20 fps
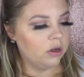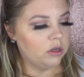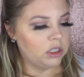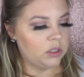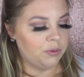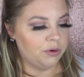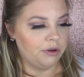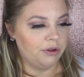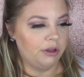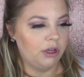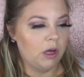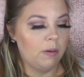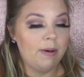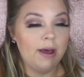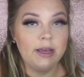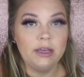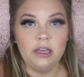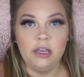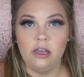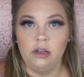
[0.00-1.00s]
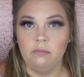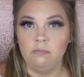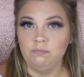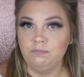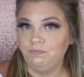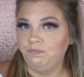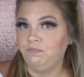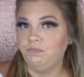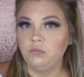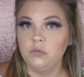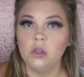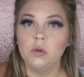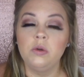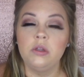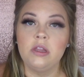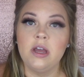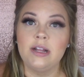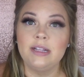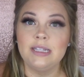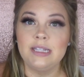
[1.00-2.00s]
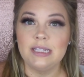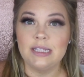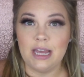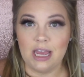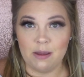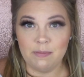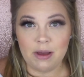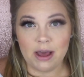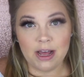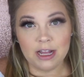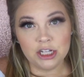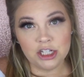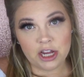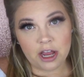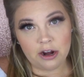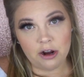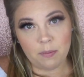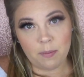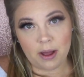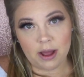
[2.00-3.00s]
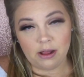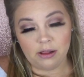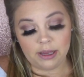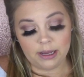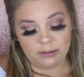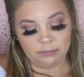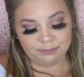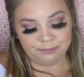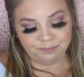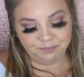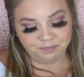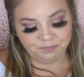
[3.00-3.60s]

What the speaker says: So we're gonna go back in with that same eyeshadow palette.